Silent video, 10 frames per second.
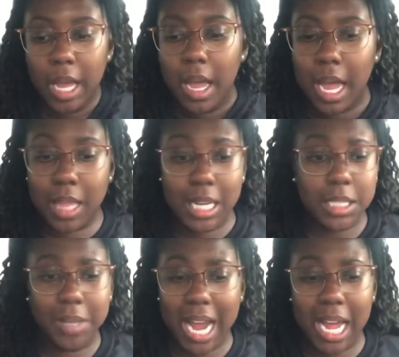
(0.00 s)
And that's
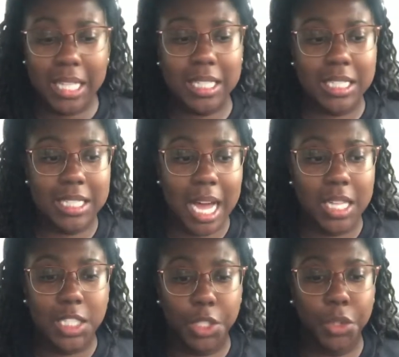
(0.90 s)
what I had to
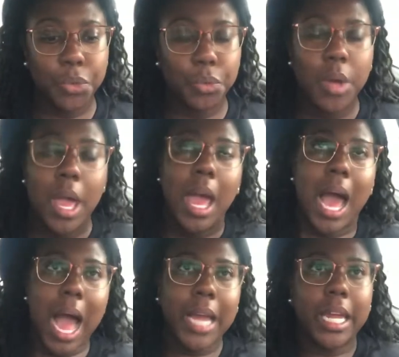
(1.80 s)
decide to do.
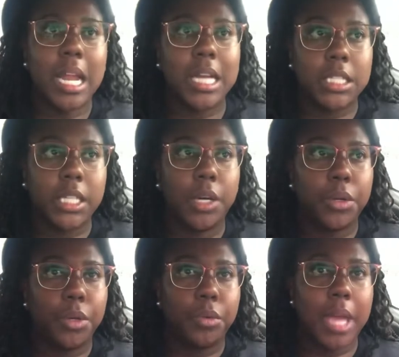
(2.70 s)
I cannot tell
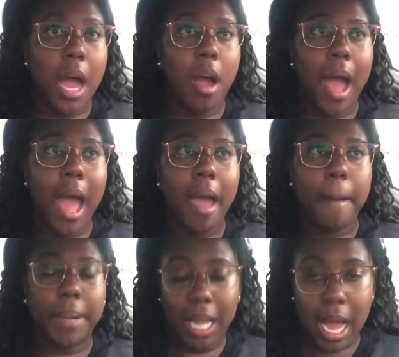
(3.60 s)
you, y'all, I
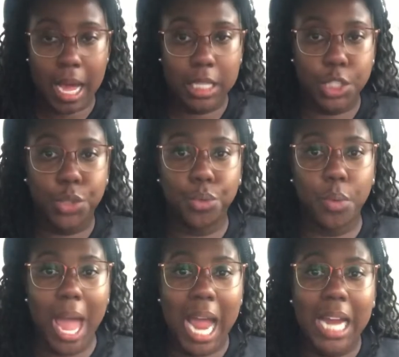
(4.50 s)
applied to
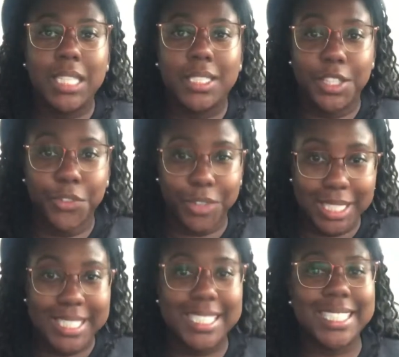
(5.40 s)
eight
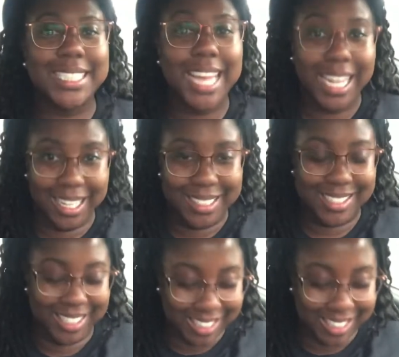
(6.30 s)
different states,